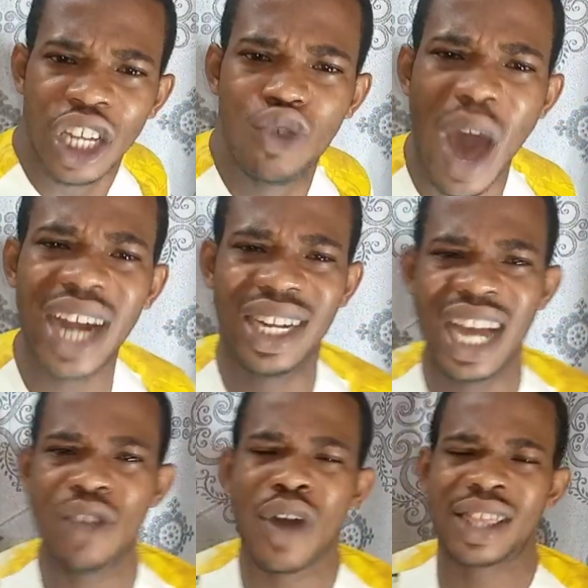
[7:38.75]
you are
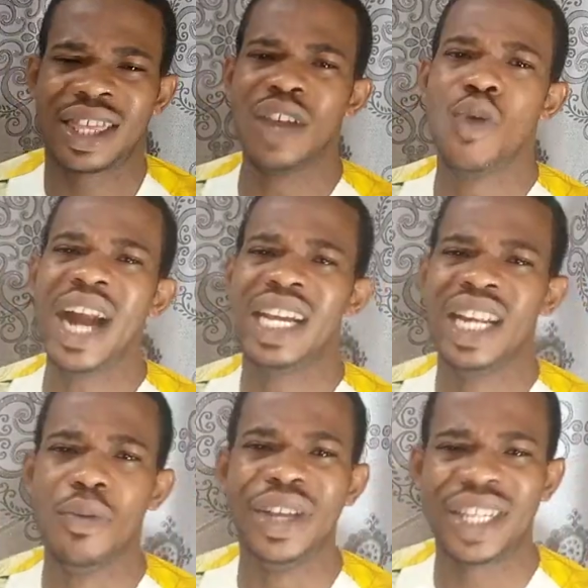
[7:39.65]
there, you are saying one day they will